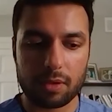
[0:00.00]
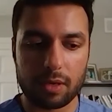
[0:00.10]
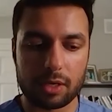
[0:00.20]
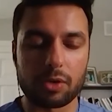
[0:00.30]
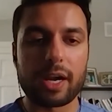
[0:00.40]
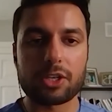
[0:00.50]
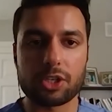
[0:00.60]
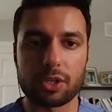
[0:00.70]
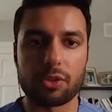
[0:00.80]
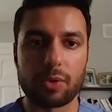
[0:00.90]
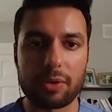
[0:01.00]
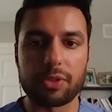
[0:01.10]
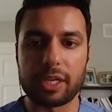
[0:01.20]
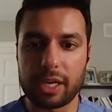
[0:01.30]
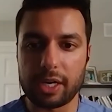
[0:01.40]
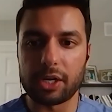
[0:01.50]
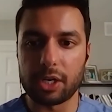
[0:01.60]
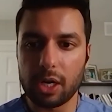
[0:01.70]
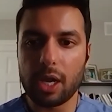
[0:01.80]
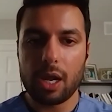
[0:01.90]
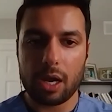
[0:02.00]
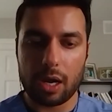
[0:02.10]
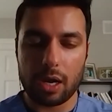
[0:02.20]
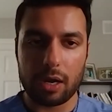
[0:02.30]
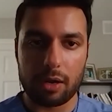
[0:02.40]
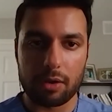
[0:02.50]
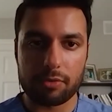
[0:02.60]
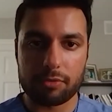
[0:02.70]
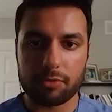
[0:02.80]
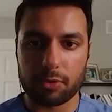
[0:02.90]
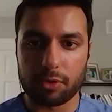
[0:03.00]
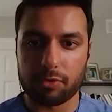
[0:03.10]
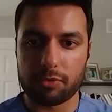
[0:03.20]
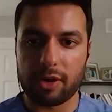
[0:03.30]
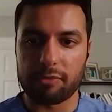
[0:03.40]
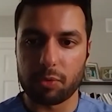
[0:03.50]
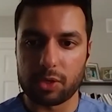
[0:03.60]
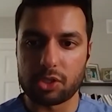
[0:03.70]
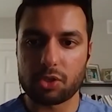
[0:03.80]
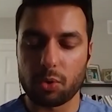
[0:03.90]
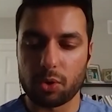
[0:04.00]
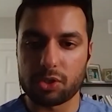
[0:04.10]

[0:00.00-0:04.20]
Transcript: correction throughout the year for everyone's score.